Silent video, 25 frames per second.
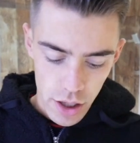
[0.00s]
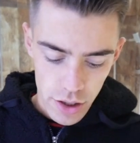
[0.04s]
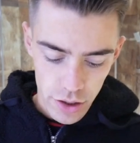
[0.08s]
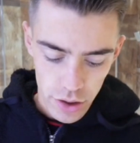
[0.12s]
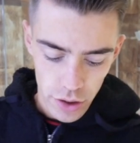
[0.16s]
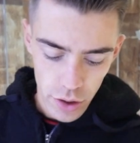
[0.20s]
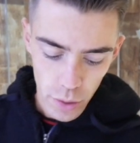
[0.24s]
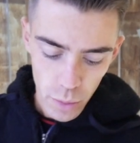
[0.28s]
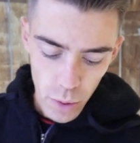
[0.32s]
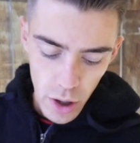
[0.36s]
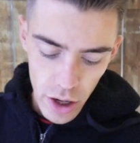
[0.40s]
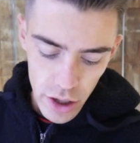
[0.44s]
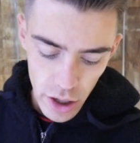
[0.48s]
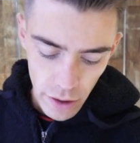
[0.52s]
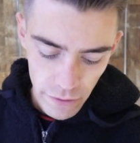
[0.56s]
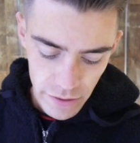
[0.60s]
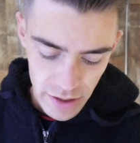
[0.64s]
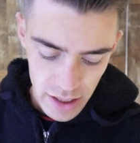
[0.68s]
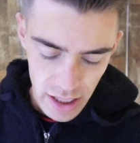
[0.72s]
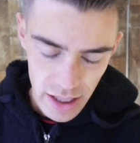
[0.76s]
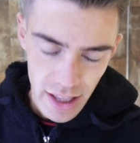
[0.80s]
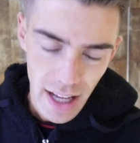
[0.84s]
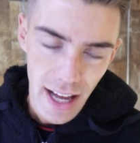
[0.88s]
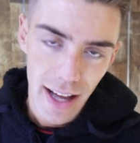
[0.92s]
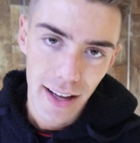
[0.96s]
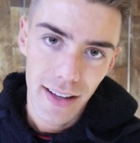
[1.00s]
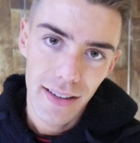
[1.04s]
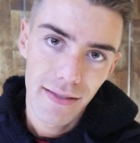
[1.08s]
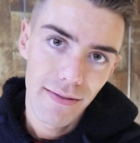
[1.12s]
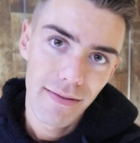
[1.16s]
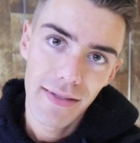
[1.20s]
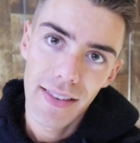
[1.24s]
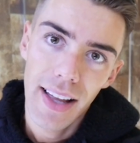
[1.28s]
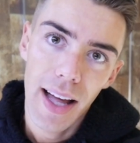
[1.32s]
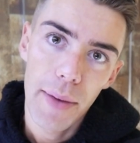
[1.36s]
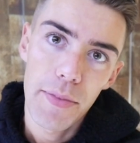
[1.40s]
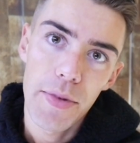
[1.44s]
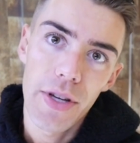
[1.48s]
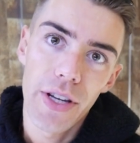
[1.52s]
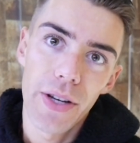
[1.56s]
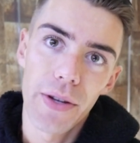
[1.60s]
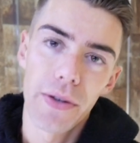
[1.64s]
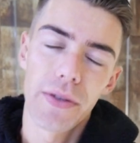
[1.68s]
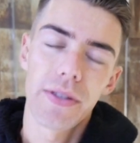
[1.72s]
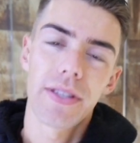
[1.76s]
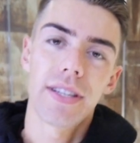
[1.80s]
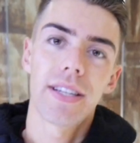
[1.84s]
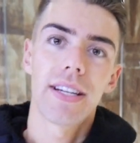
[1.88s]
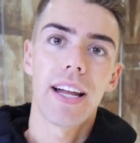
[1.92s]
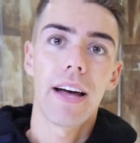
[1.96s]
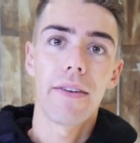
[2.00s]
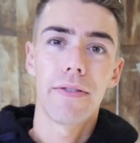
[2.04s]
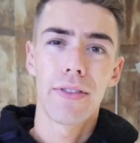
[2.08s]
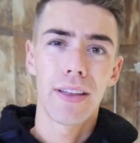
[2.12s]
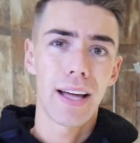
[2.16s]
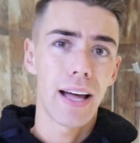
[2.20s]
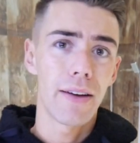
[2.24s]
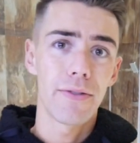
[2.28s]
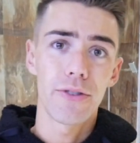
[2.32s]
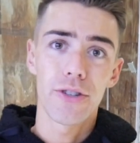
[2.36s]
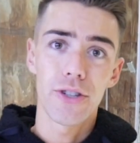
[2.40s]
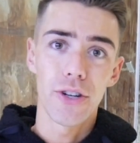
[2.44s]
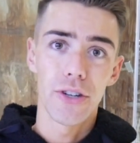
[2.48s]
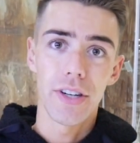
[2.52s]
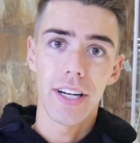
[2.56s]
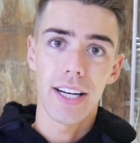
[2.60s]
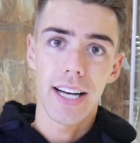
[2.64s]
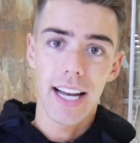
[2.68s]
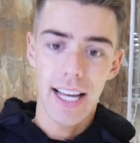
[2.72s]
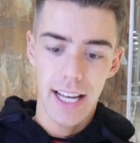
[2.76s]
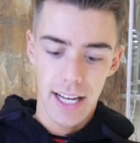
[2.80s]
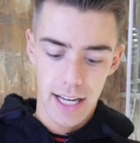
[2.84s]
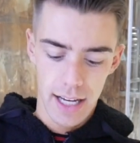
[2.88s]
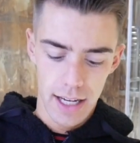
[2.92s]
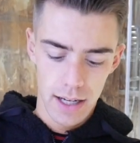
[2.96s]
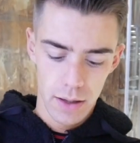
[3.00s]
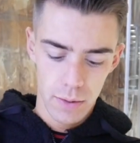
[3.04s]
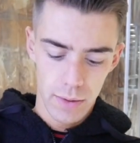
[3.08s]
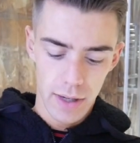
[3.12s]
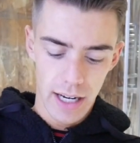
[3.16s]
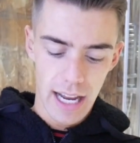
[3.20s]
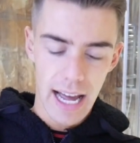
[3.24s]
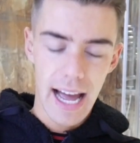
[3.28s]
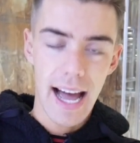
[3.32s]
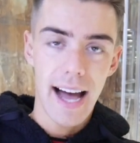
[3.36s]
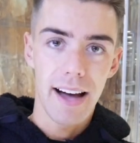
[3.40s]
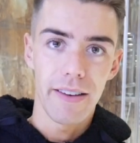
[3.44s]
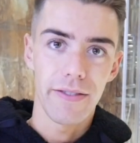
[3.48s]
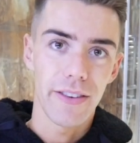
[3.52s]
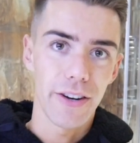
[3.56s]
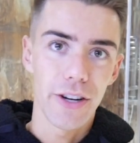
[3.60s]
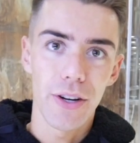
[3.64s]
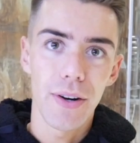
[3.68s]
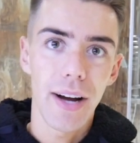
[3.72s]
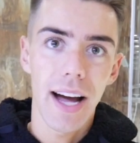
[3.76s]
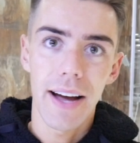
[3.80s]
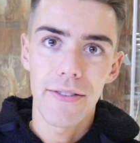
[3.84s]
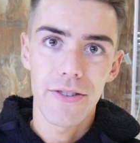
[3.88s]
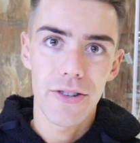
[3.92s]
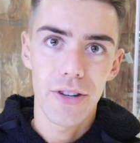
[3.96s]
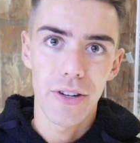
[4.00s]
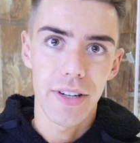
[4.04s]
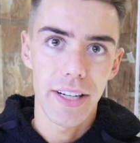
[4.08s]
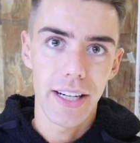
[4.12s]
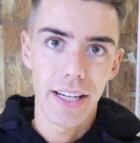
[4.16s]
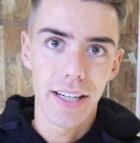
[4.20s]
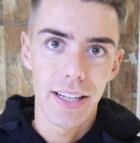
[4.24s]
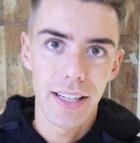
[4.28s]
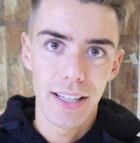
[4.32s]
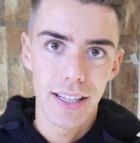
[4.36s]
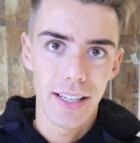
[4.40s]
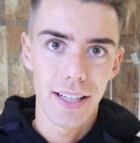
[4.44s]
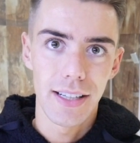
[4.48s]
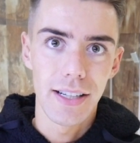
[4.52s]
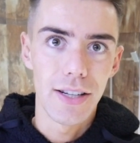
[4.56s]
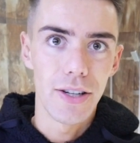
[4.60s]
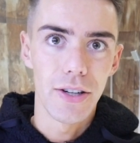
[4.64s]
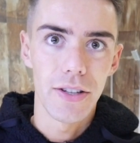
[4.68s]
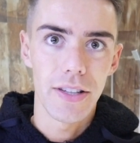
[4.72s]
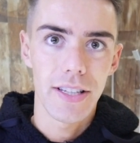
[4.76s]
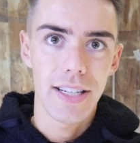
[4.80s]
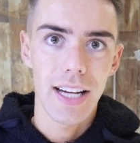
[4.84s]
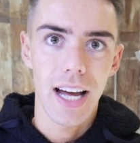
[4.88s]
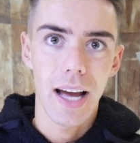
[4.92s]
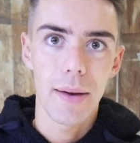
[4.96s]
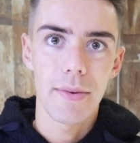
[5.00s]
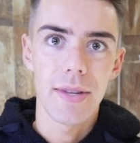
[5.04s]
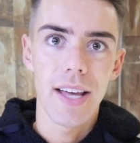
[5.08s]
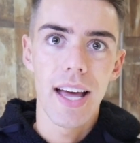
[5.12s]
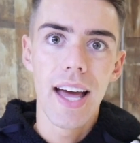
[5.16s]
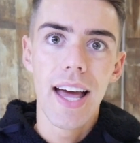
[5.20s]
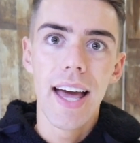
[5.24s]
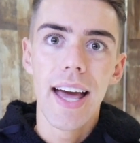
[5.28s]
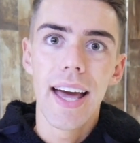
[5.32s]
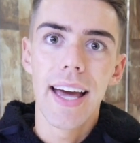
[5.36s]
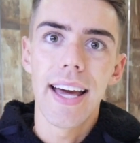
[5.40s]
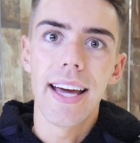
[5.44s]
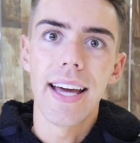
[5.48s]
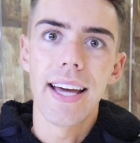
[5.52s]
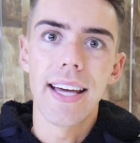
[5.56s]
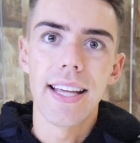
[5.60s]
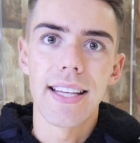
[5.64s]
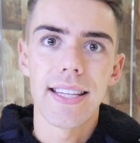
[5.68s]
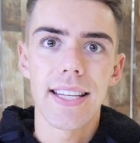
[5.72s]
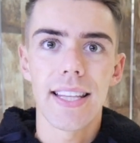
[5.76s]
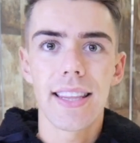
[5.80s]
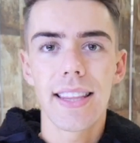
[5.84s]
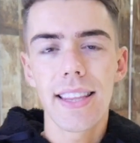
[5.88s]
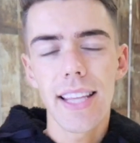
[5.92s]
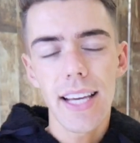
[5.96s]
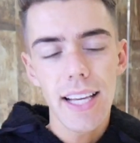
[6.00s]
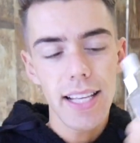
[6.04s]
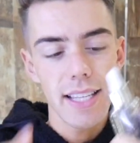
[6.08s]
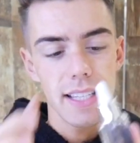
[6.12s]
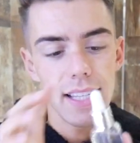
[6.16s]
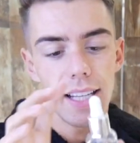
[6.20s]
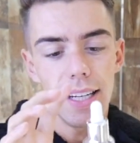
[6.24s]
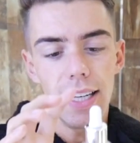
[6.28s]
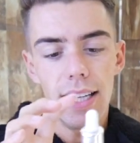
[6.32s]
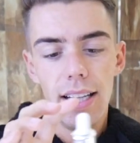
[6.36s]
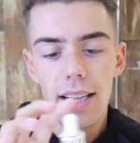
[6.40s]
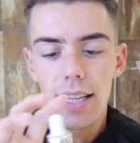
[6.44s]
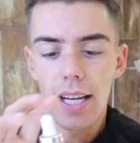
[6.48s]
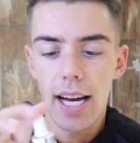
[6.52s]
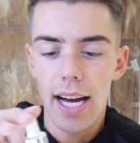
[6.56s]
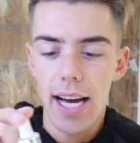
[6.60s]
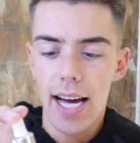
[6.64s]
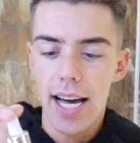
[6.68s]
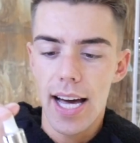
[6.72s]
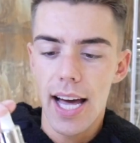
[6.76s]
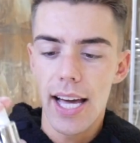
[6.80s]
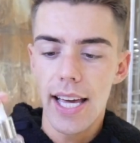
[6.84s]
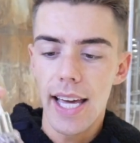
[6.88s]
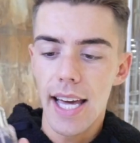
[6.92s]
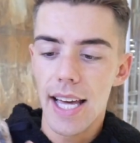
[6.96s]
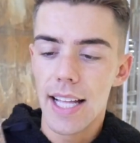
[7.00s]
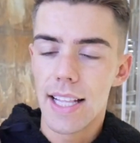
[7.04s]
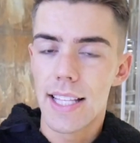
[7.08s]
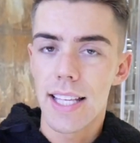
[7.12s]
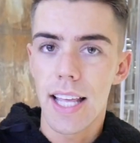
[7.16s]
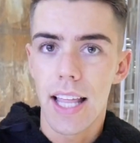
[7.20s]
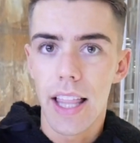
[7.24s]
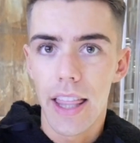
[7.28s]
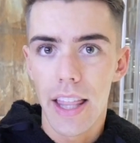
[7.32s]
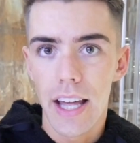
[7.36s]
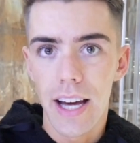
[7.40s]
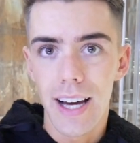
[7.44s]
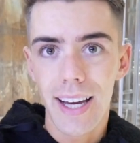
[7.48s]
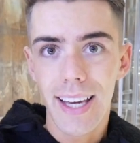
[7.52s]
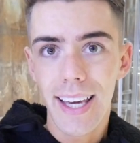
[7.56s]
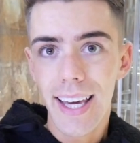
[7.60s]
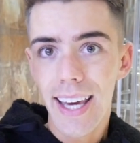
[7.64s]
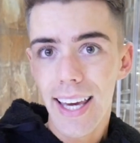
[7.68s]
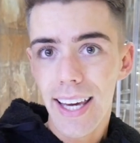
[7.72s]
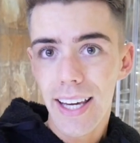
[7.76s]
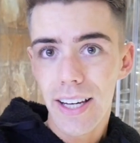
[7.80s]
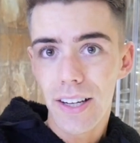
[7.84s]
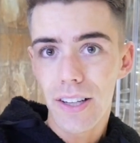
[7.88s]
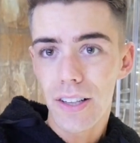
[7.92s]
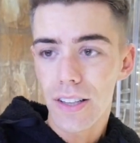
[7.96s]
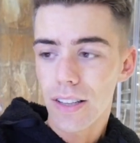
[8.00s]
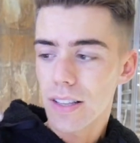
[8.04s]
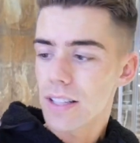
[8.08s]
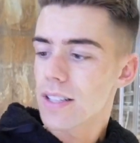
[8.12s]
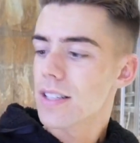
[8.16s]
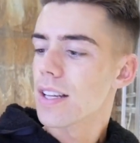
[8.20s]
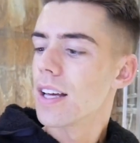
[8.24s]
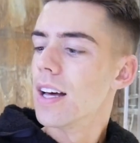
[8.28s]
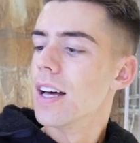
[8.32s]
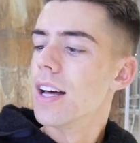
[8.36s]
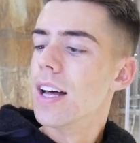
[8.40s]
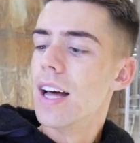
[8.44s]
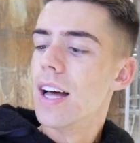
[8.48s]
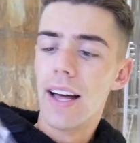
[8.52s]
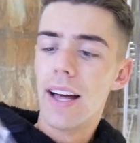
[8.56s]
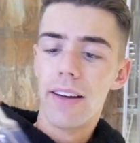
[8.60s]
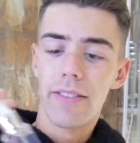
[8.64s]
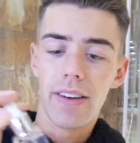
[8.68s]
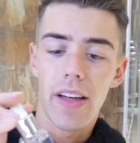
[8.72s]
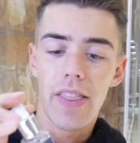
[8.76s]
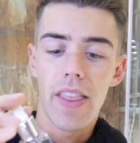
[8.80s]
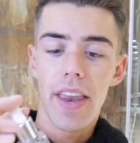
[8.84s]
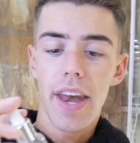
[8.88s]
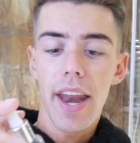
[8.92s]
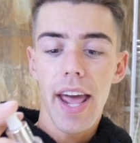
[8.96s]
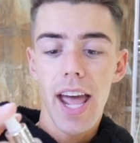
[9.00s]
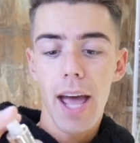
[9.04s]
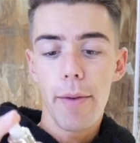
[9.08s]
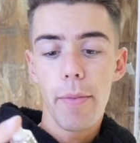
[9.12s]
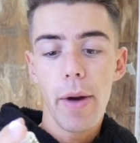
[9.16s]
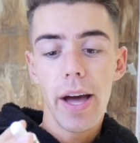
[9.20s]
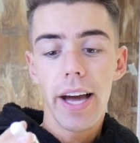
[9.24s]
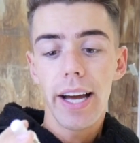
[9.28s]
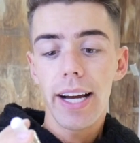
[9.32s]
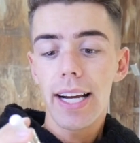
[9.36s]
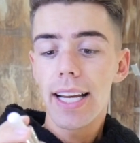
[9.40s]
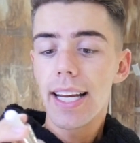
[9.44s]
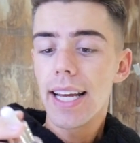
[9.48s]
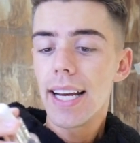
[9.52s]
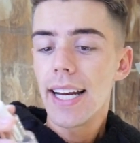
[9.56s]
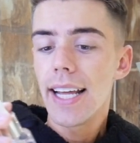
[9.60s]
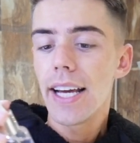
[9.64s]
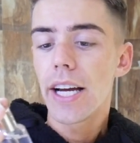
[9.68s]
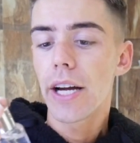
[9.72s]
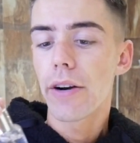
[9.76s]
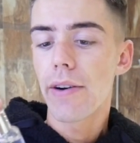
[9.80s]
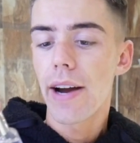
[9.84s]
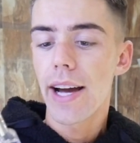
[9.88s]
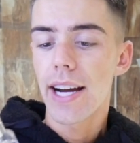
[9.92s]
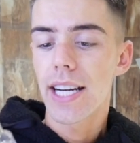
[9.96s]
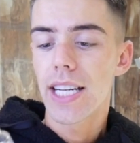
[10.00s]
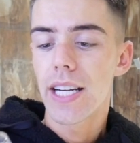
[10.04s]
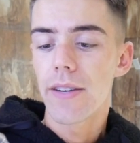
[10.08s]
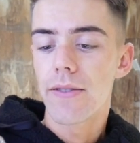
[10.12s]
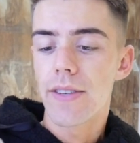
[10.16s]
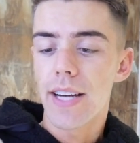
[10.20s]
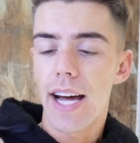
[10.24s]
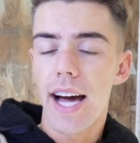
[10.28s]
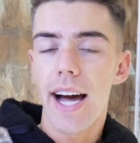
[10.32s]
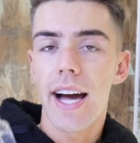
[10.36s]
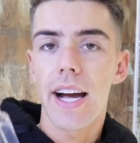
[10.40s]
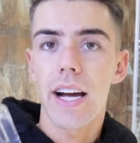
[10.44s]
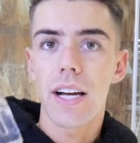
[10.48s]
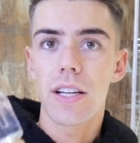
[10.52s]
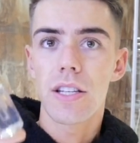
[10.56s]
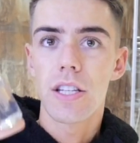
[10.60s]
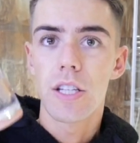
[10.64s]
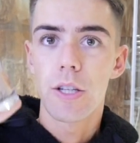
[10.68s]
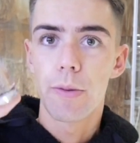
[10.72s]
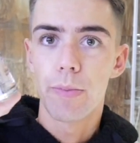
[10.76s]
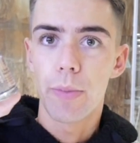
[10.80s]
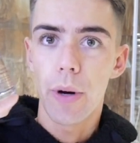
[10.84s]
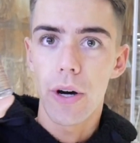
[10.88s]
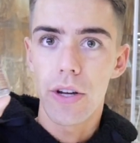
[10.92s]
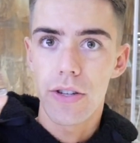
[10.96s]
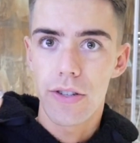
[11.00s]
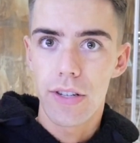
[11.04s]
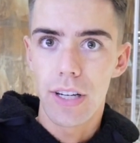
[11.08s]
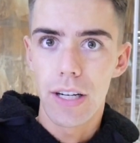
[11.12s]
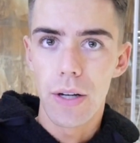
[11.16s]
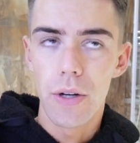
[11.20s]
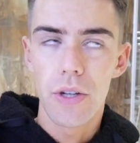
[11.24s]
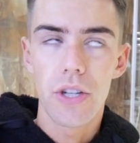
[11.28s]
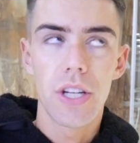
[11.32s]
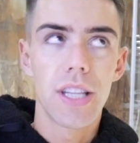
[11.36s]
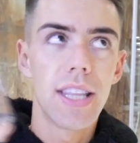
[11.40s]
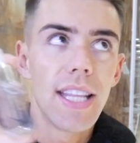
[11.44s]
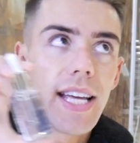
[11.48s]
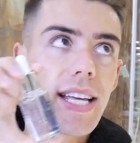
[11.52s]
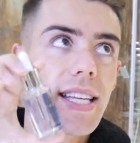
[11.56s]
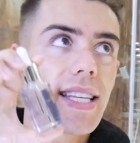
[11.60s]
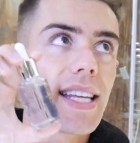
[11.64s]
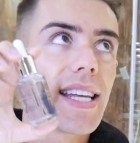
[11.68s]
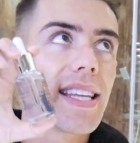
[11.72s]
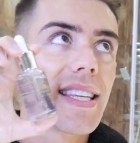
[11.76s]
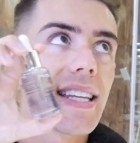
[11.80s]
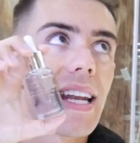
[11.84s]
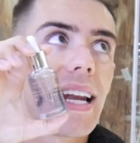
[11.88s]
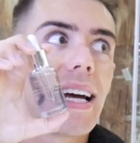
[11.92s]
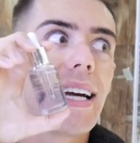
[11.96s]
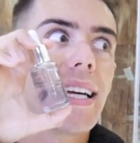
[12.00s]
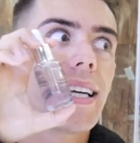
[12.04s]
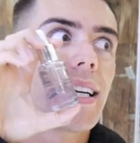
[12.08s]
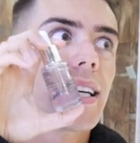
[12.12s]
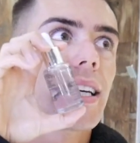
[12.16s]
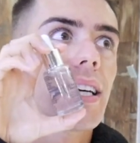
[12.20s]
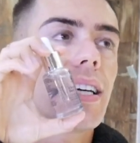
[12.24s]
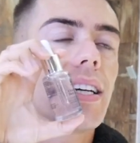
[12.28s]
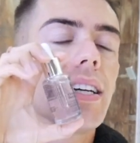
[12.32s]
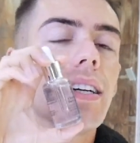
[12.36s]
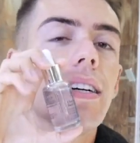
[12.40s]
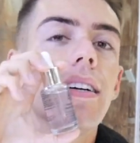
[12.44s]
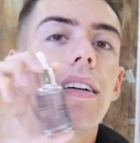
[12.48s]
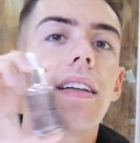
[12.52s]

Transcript: So the one obviously that I'm used, I think I've showed it like, well I know I have showed it in loads of times, is this little guy. It's the Kiehl's, get the name, Clearly Corrected Dark Spot Solution. This is like